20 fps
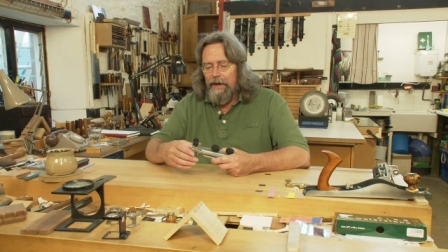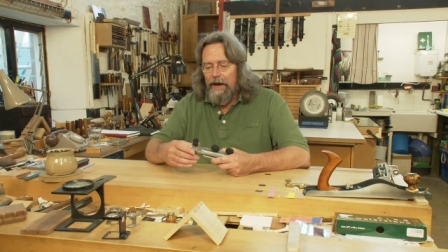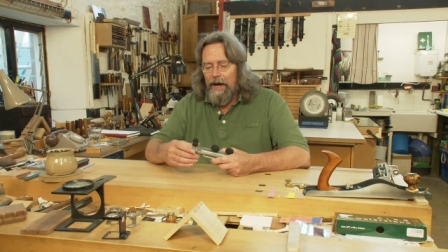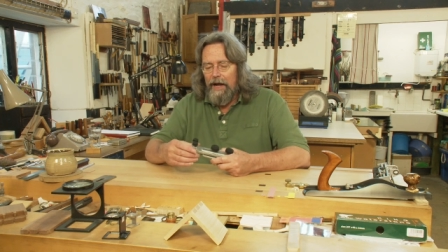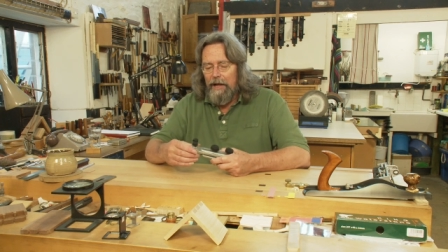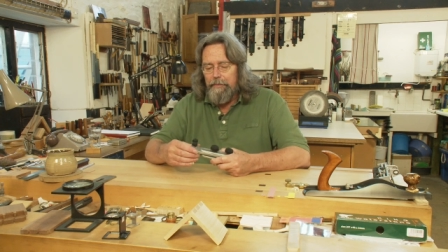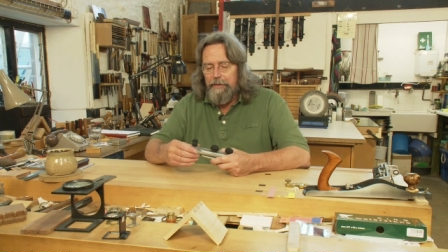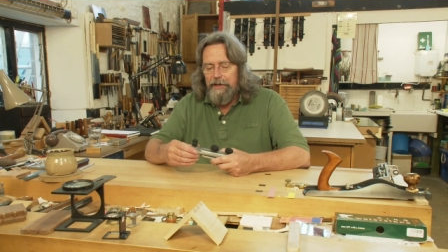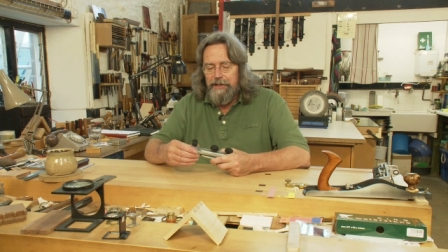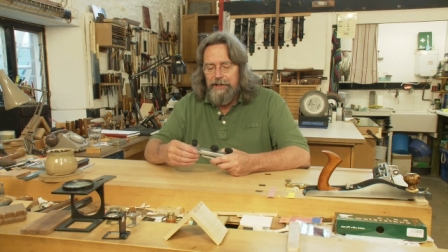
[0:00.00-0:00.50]

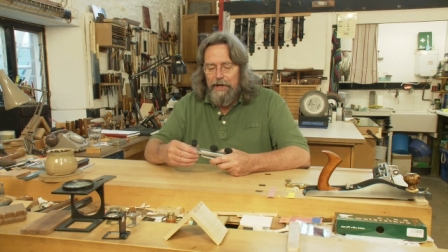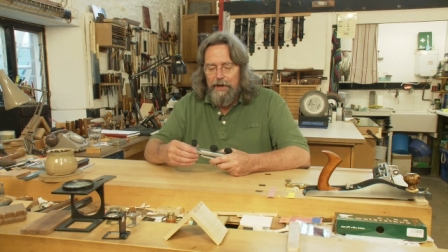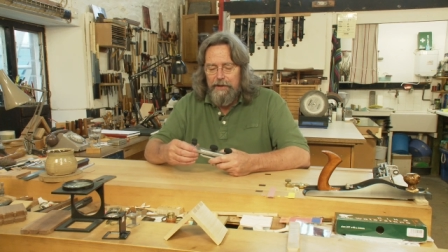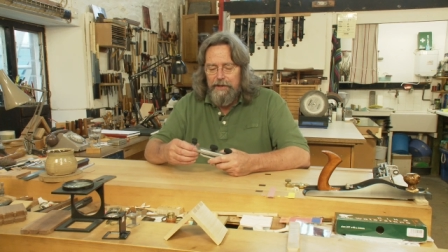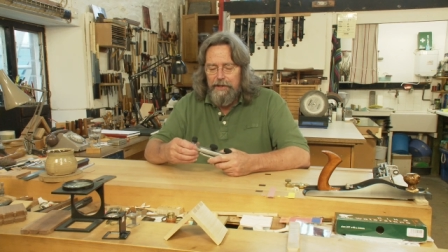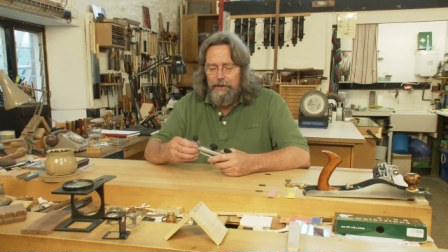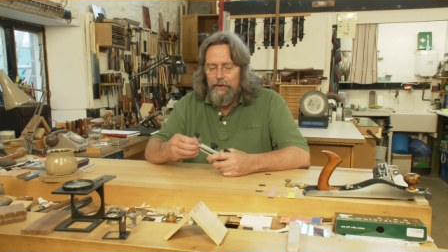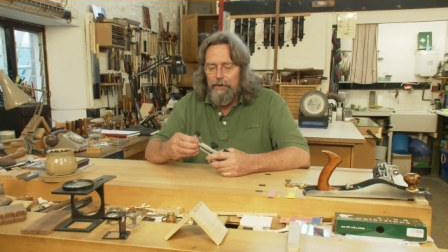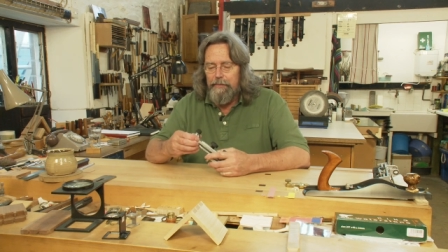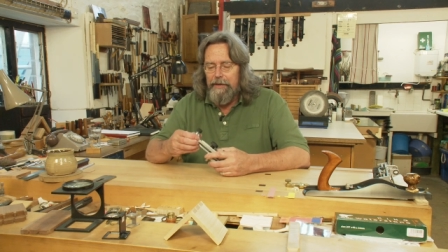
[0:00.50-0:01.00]
I'll be
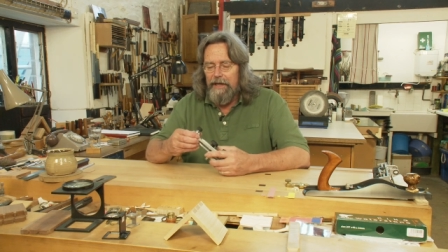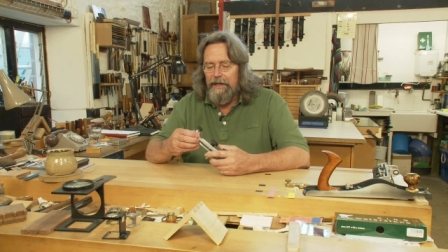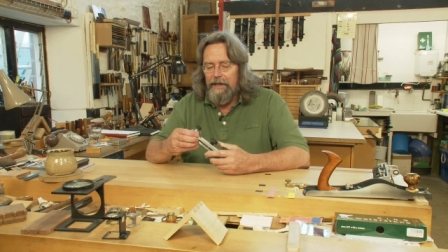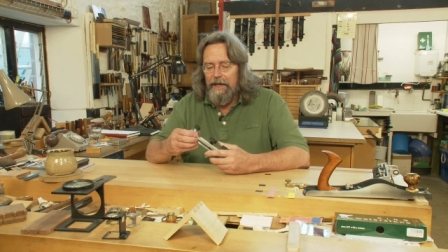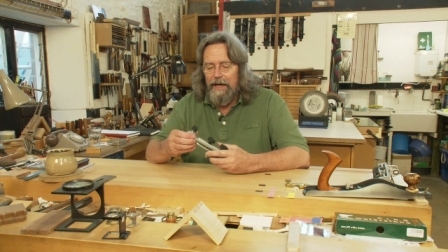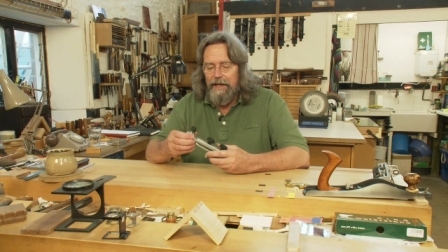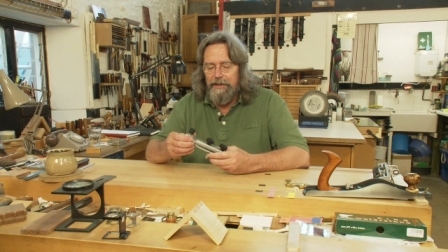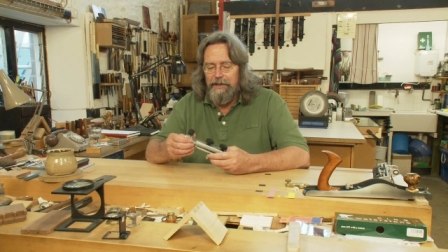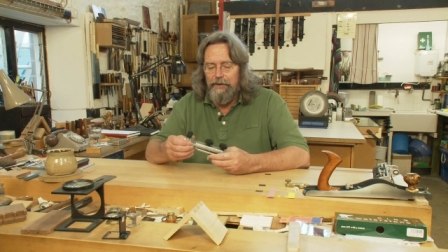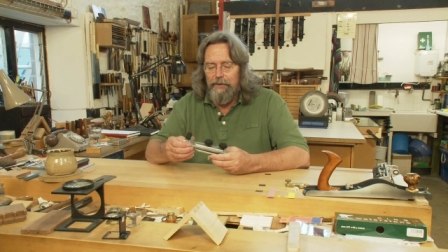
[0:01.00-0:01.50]
showing you a bit
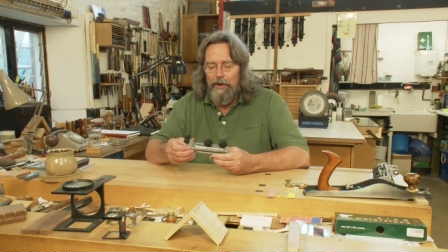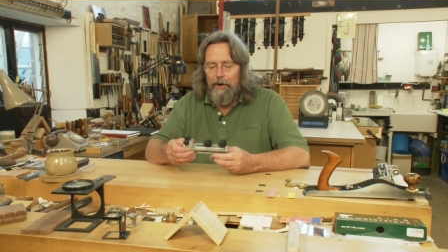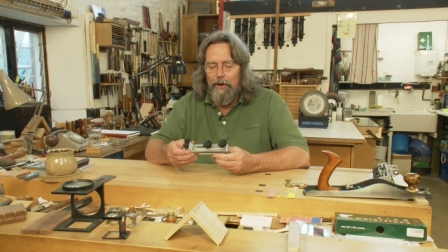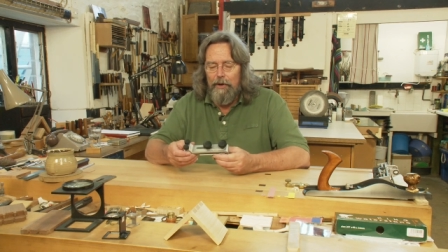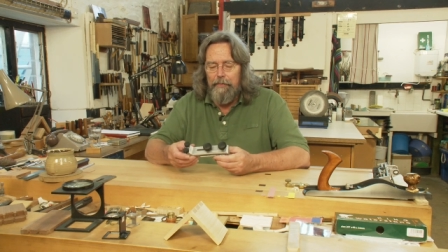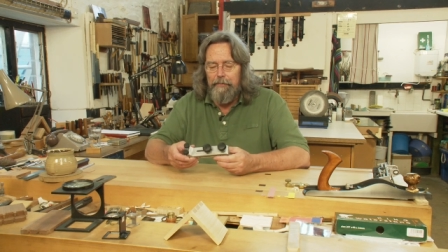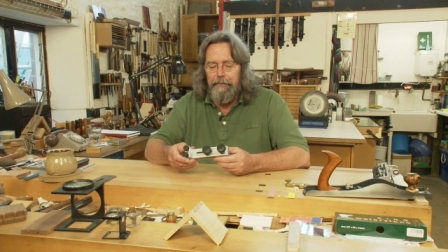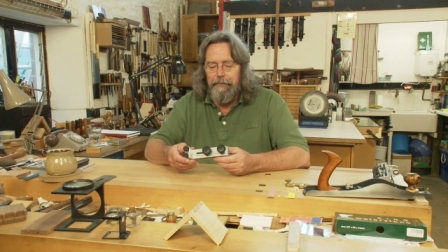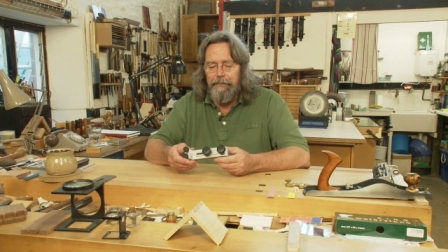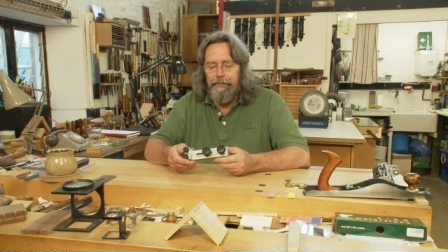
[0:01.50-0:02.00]
later
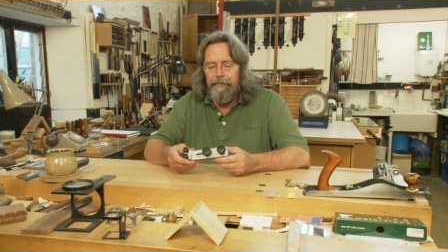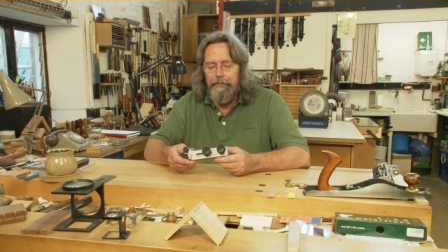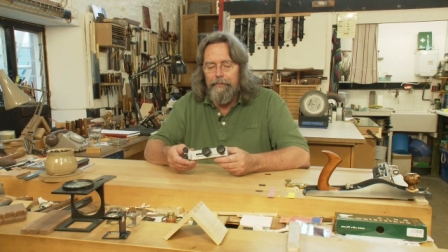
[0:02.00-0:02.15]
on.